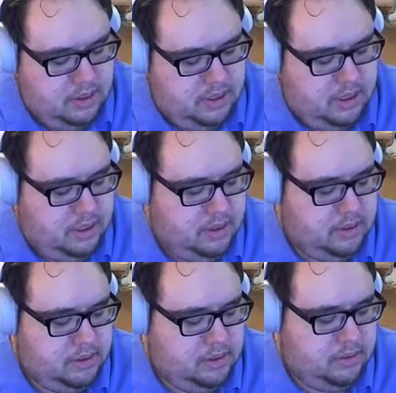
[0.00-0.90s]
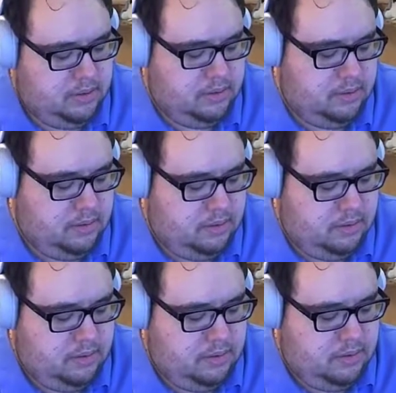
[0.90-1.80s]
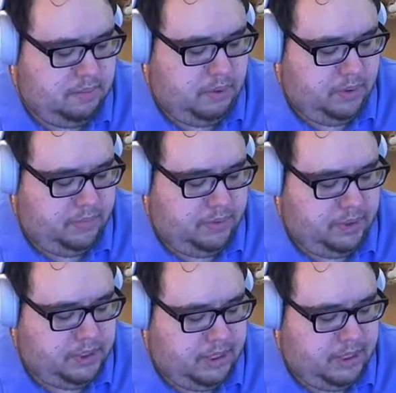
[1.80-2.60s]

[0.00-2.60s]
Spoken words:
is important for these